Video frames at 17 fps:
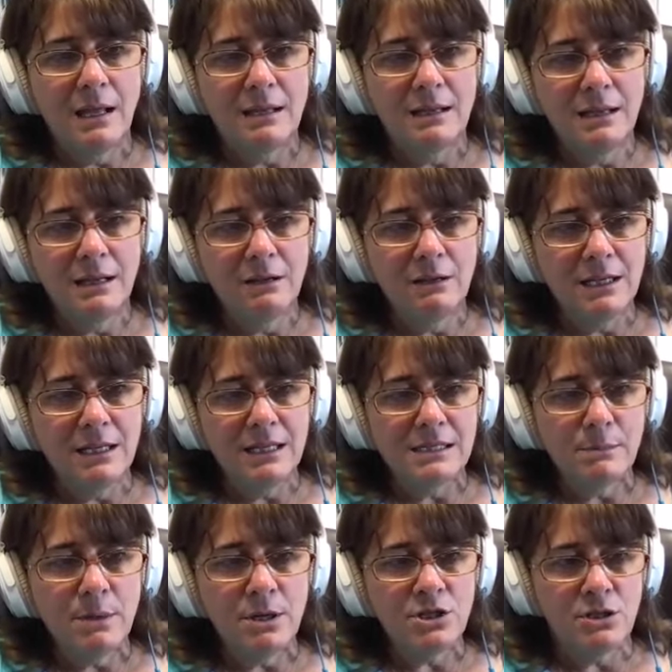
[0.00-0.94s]
nearly
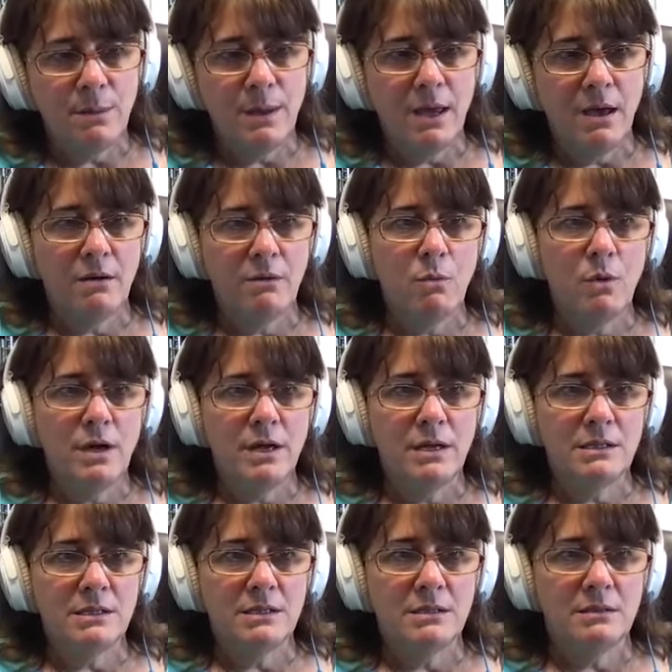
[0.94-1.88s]
as much about
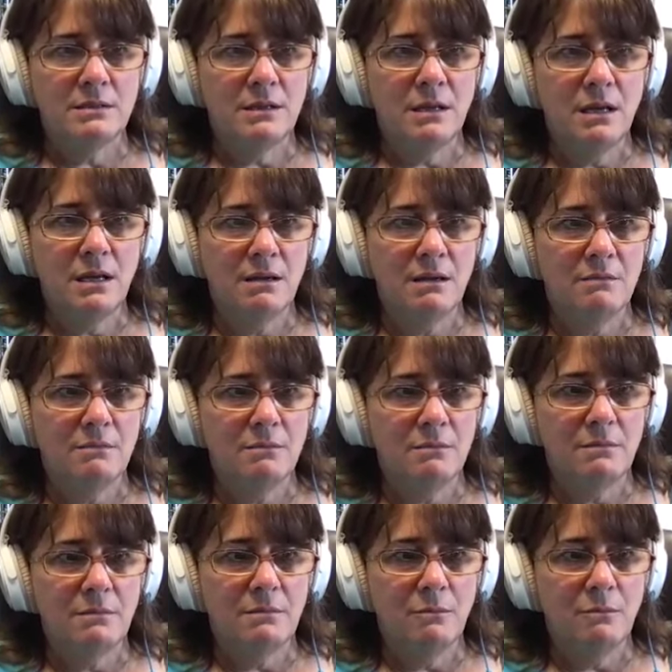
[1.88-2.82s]
what
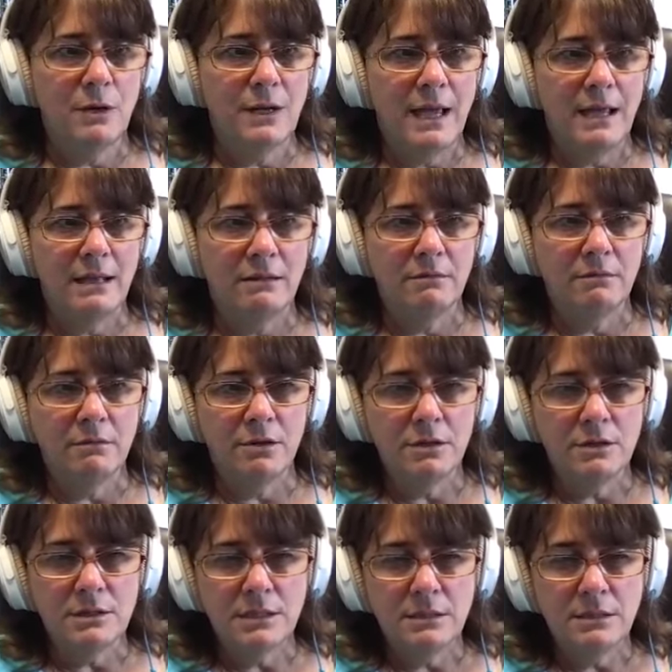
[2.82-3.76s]
um, what I
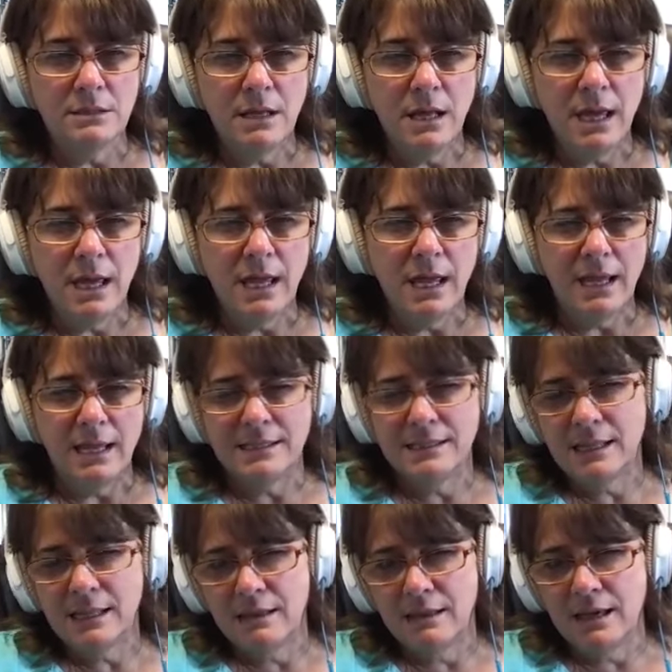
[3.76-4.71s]
looked like. I
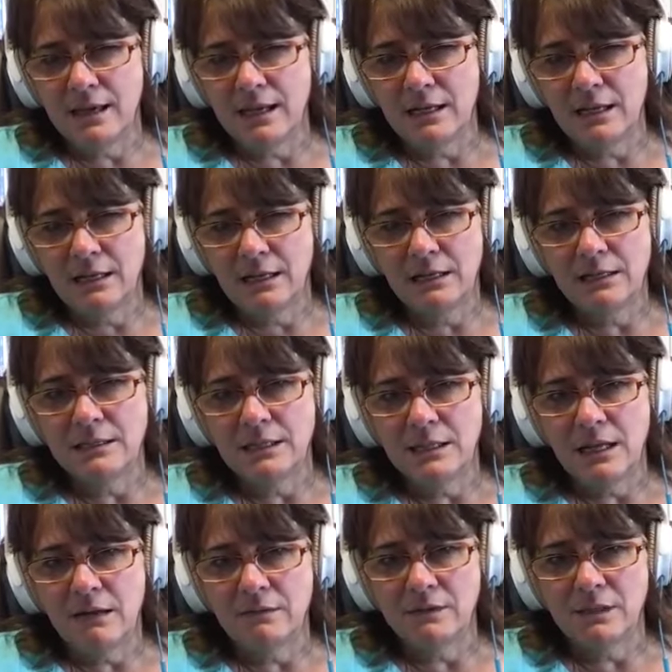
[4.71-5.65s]
say that it, it
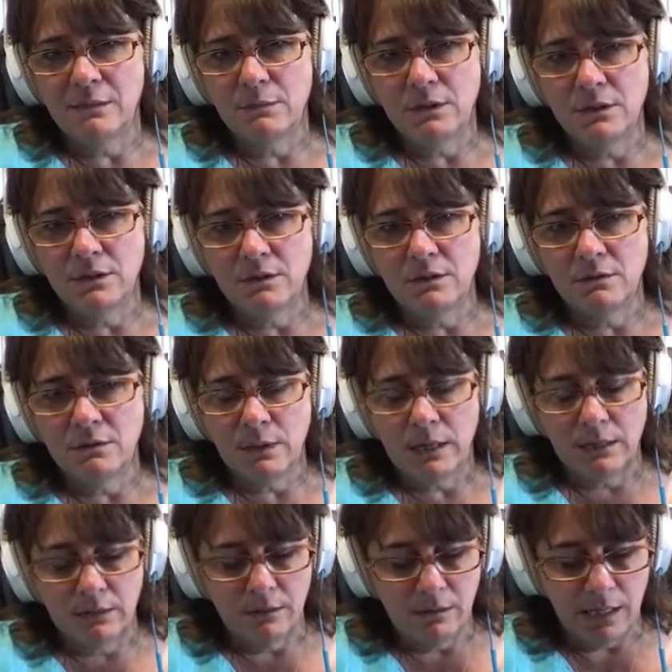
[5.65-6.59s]
did have something to do with
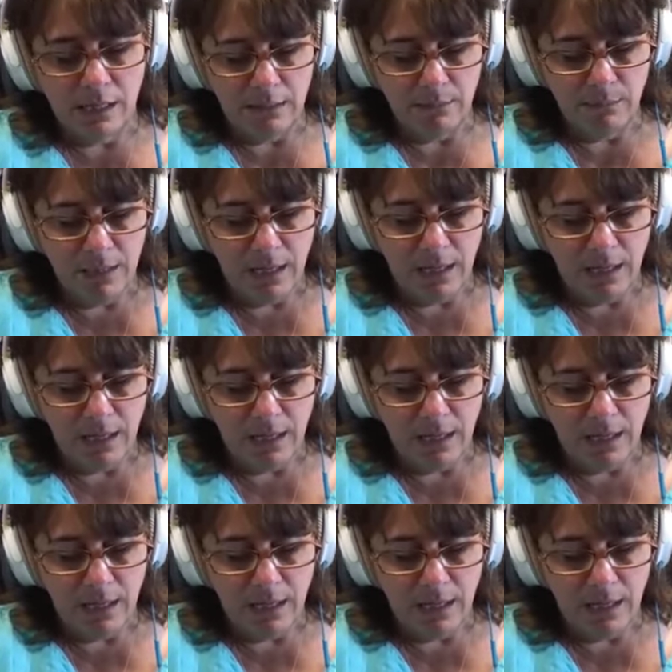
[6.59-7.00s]
what I looked like, but